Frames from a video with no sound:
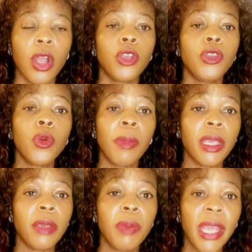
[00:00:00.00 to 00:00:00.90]
You
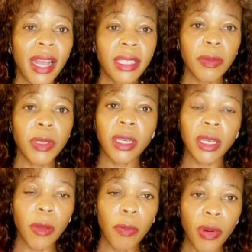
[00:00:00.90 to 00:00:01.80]
may be accepted
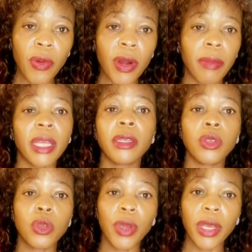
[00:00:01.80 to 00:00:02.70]
in the program that is
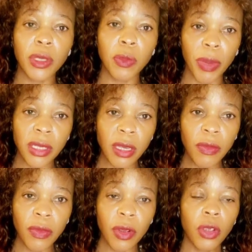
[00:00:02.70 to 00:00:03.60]
so
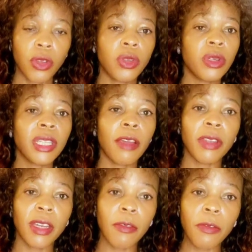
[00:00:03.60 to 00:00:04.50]
expensive, you don't have
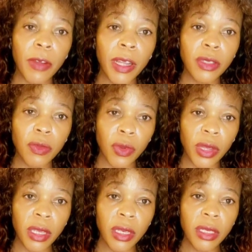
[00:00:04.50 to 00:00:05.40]
enough funds for
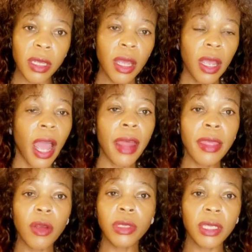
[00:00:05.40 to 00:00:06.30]
it, and
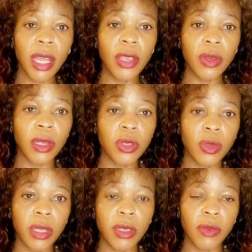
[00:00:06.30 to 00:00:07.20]
they will deny you the
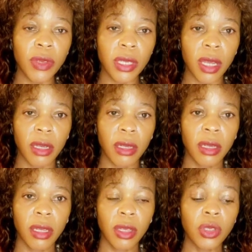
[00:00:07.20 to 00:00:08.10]
student visa.
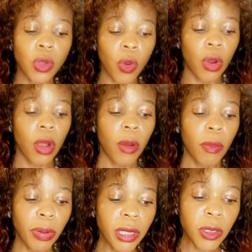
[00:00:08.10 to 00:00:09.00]
So
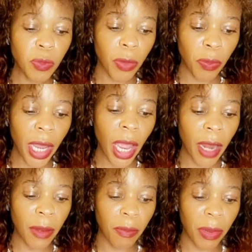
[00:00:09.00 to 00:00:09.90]
please prepare
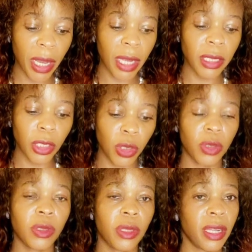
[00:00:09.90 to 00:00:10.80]
and pay attention
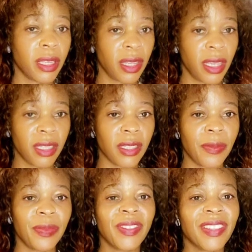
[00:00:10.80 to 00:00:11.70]
to that things.
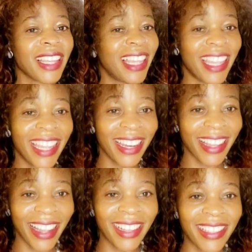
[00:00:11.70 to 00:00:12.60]
Again,
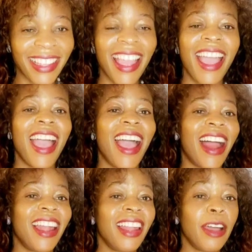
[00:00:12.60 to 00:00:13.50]
guys,
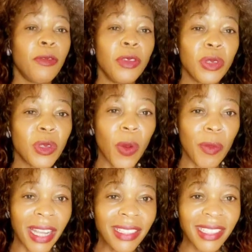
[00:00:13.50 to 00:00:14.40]
I love you so
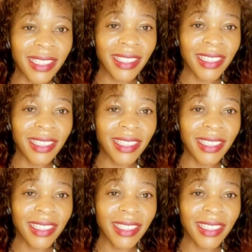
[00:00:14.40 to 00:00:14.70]
much.